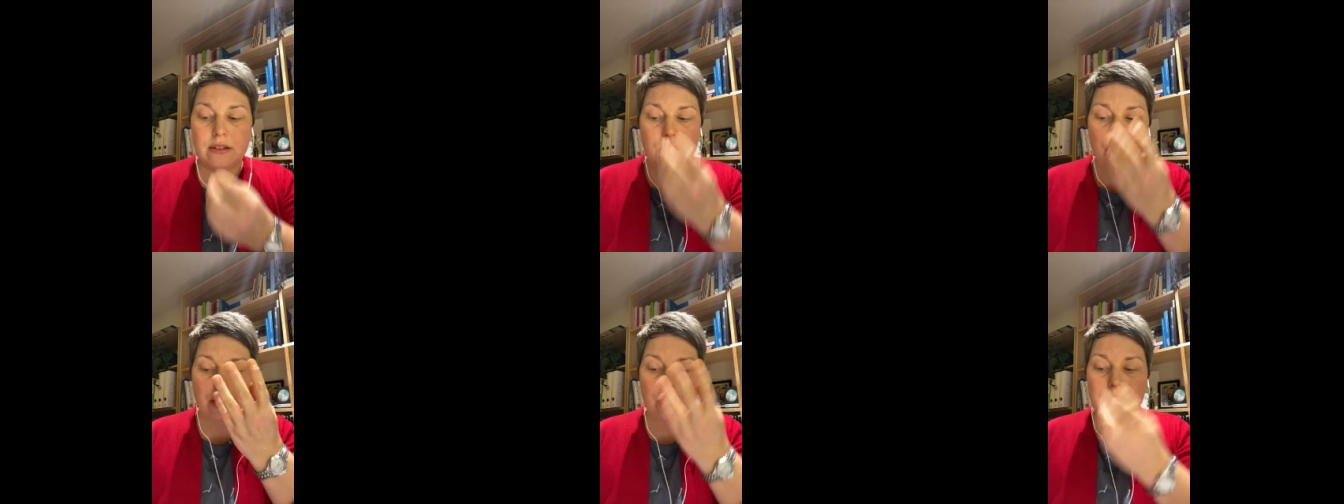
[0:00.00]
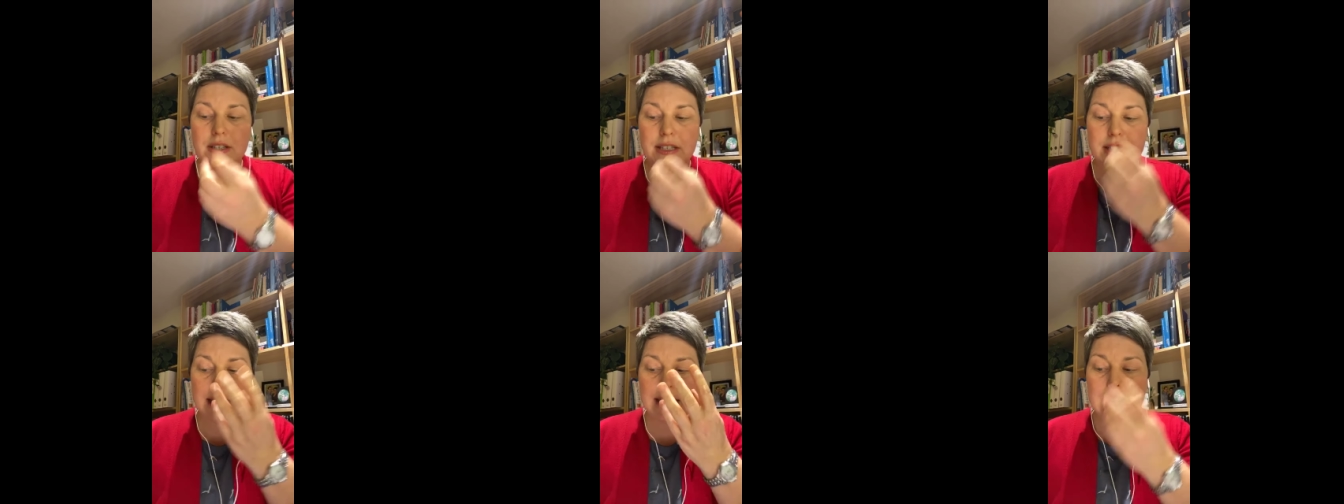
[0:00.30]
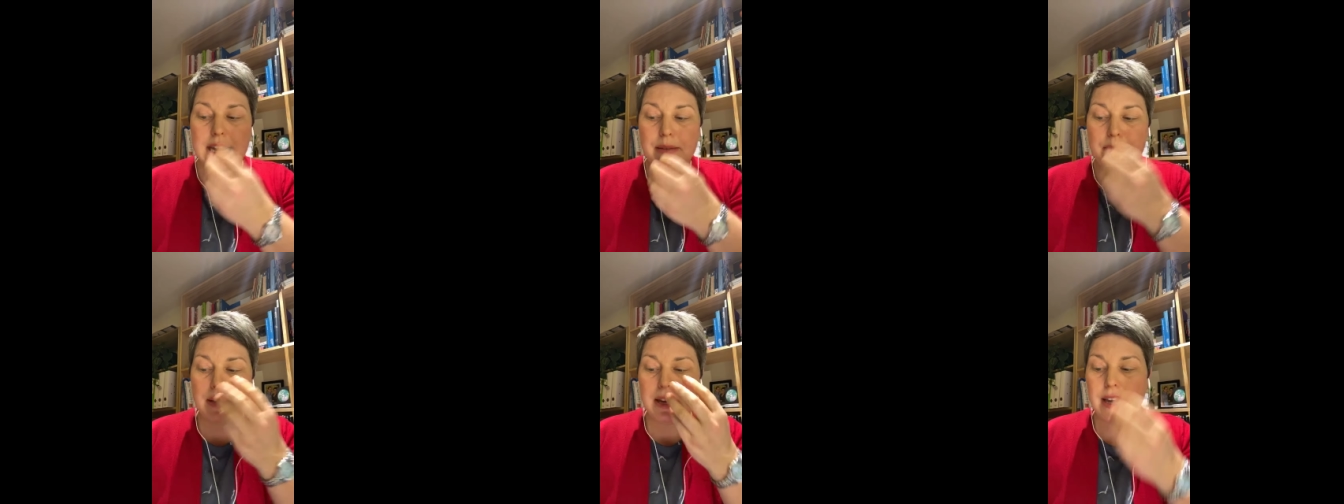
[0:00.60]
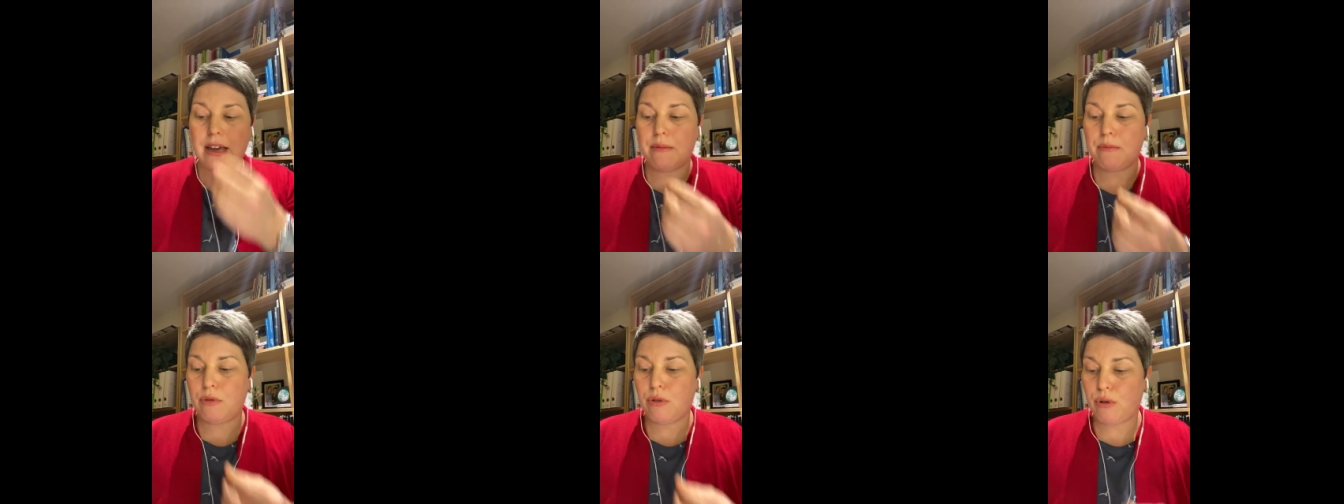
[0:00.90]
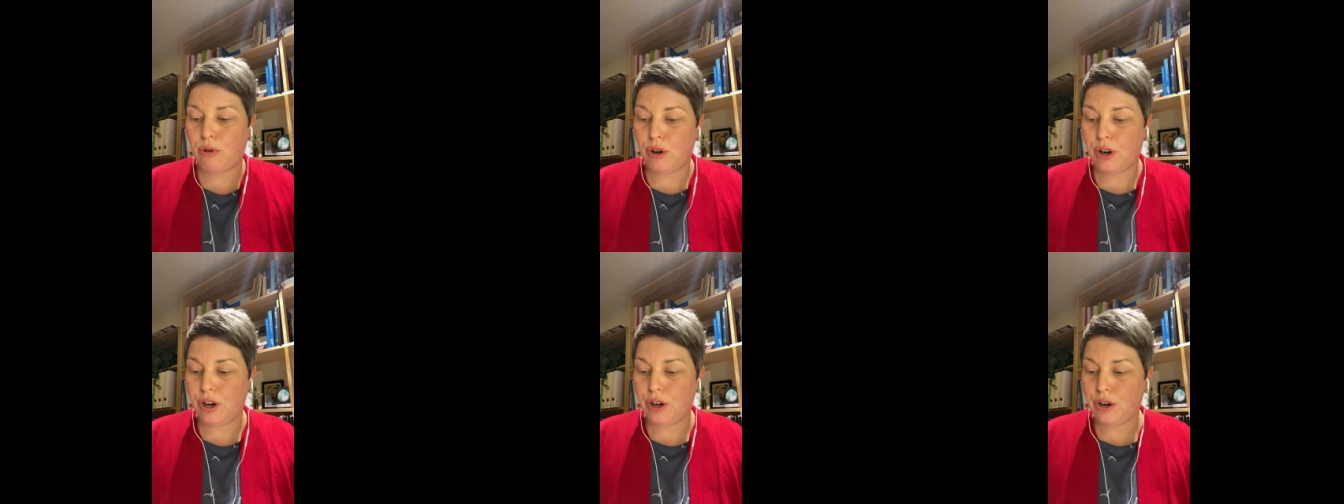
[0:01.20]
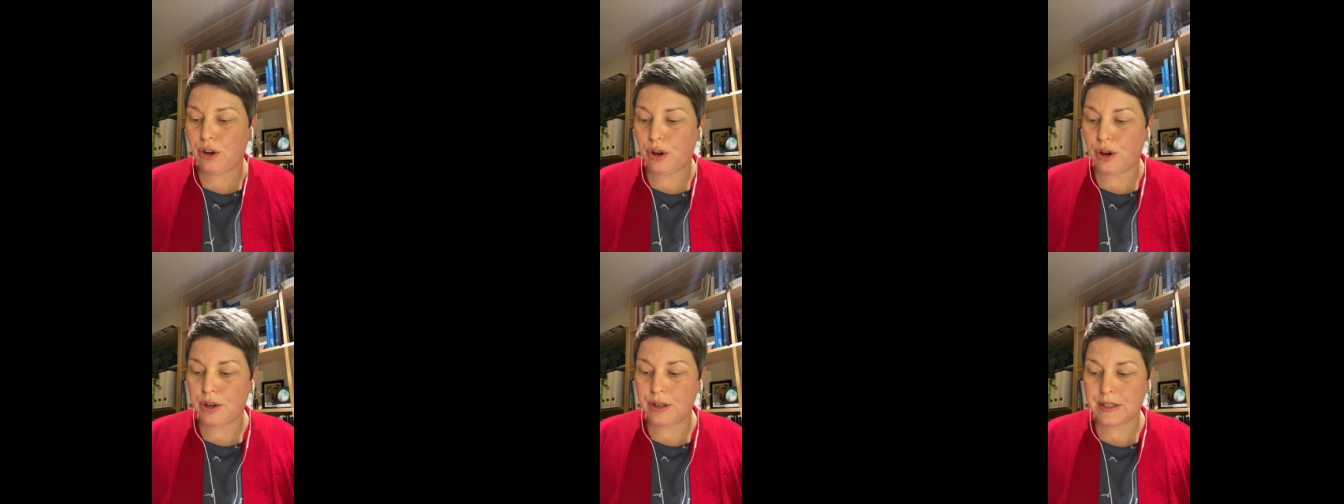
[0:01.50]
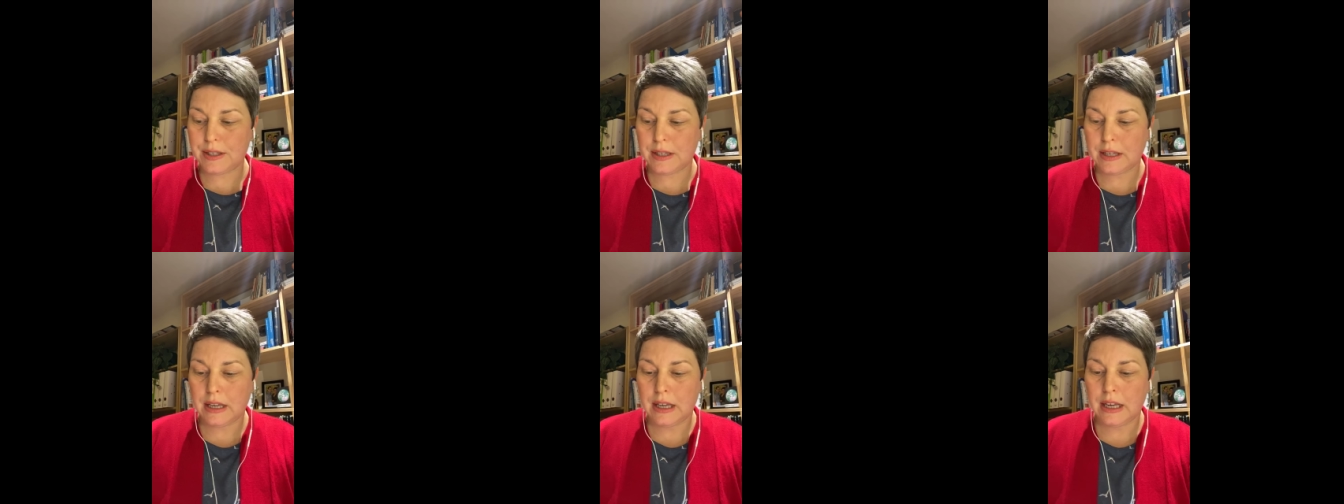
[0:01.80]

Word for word: you know, steaming up through your nose.